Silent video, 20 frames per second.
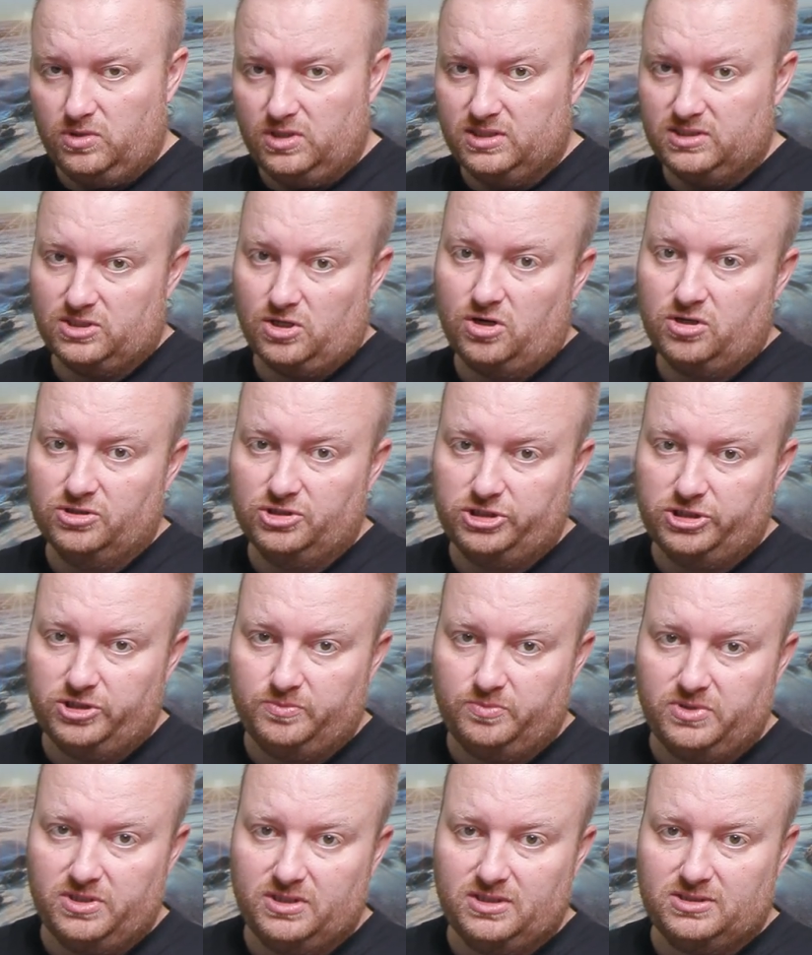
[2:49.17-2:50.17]
is
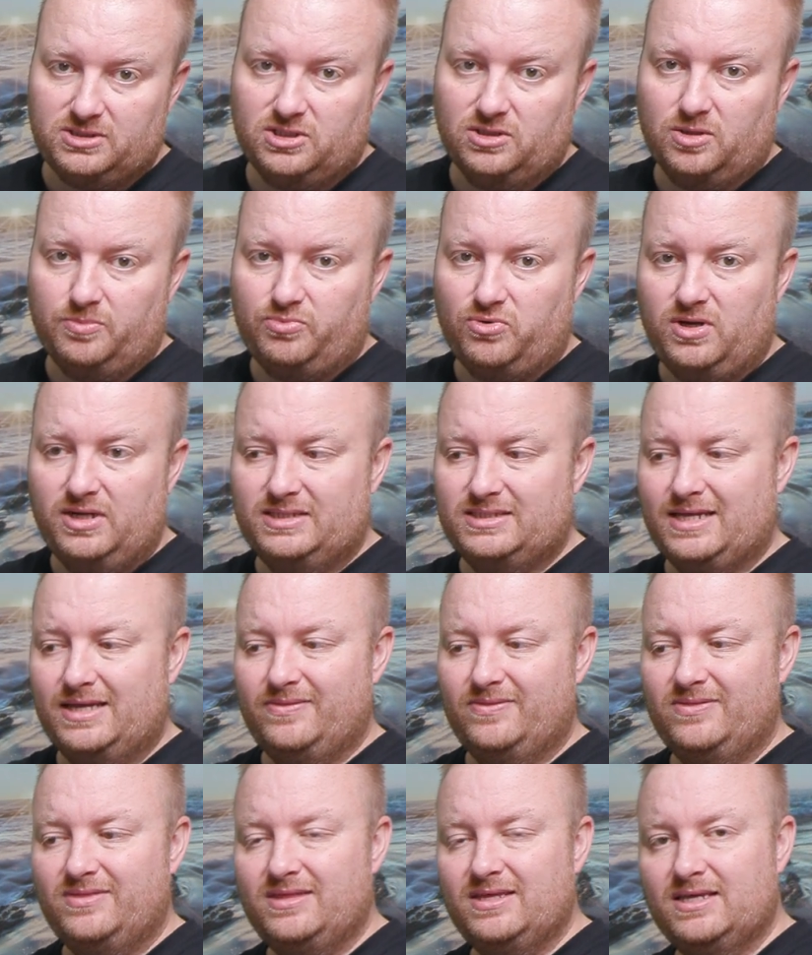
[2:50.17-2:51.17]
RGB. So the price
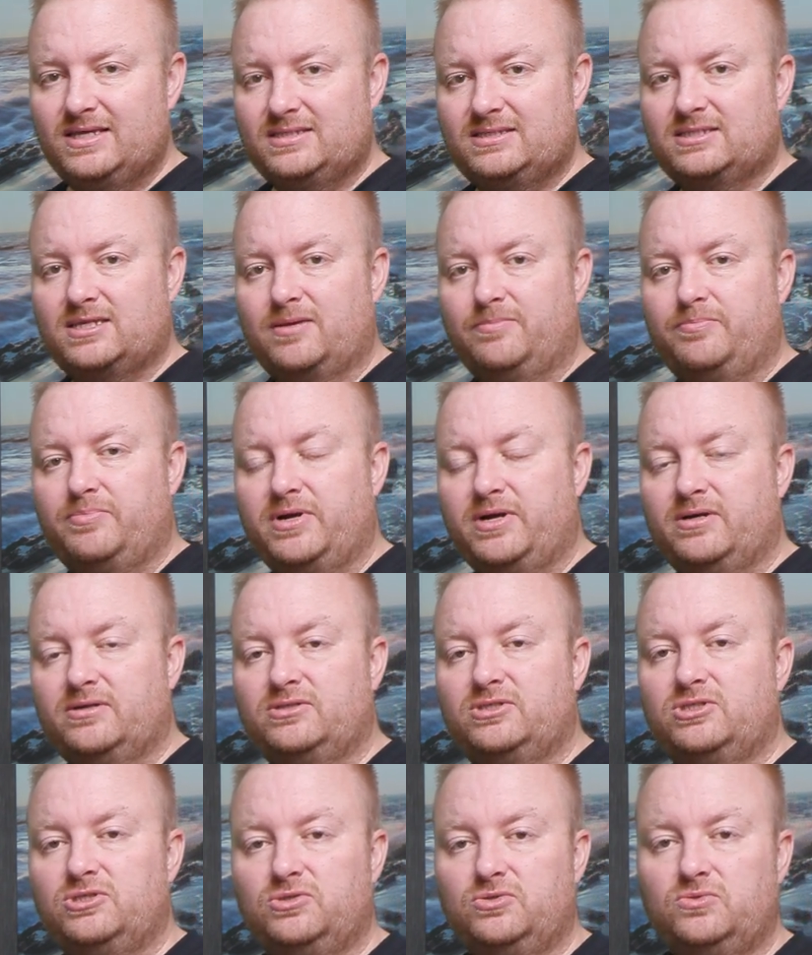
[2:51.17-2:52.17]
on this
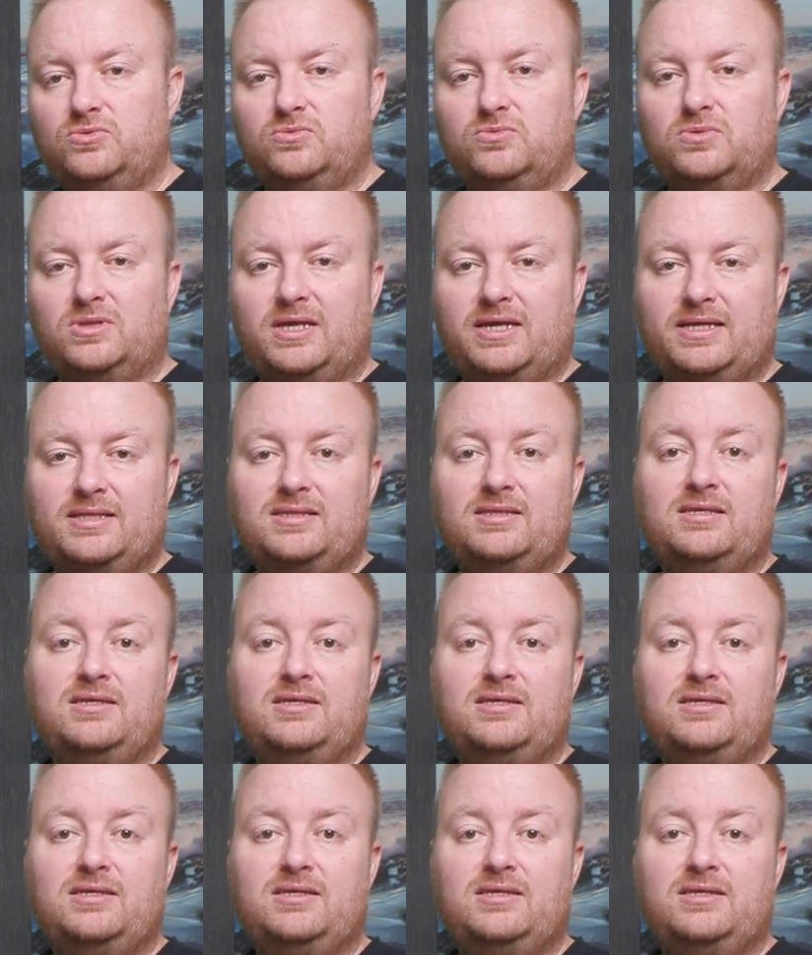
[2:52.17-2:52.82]
compared to like